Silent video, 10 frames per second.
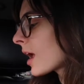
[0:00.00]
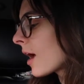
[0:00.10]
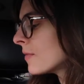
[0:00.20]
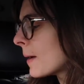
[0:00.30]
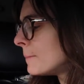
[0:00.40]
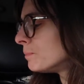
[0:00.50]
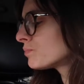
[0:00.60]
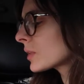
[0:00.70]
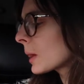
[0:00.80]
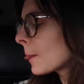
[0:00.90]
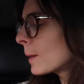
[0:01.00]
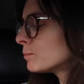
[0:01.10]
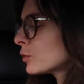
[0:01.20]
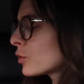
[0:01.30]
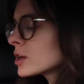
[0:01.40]
And then
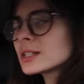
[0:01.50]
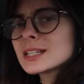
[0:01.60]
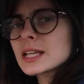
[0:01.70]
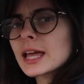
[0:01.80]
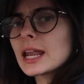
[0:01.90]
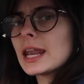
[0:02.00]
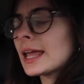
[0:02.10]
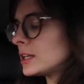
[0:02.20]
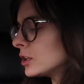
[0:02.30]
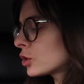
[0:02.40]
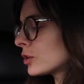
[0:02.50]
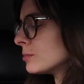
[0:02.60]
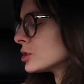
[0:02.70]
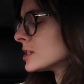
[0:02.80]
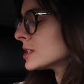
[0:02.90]
the frosting is like a light cream
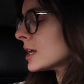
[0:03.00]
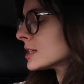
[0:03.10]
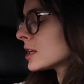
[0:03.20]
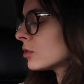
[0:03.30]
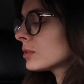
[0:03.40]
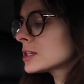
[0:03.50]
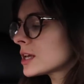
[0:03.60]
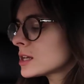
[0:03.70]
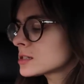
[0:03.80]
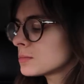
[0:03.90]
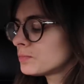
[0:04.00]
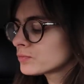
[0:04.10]
cheese taste. I don't really taste